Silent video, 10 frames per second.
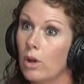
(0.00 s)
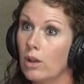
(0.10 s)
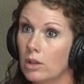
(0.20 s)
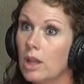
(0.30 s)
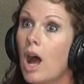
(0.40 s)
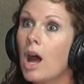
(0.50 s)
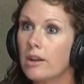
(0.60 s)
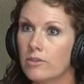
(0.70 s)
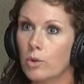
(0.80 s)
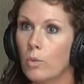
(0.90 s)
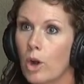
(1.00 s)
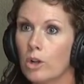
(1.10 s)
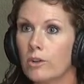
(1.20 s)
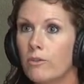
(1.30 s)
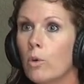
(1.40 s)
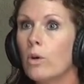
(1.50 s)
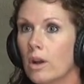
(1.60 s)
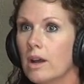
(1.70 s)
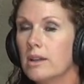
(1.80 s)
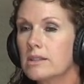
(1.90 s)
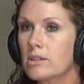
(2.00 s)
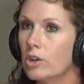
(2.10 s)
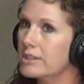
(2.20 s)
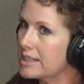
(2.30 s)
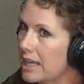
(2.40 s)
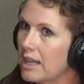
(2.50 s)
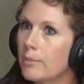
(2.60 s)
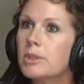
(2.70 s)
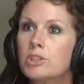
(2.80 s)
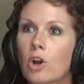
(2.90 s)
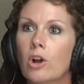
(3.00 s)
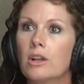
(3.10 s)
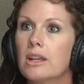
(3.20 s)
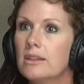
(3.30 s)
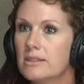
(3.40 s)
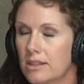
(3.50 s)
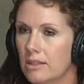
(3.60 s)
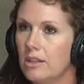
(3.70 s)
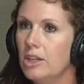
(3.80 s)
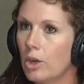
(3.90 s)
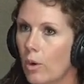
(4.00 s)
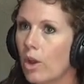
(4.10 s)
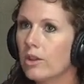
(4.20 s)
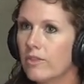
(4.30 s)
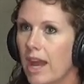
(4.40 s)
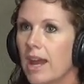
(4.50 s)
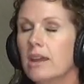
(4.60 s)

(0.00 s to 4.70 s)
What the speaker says: a lot of the work for us on setting up the targets and all of that.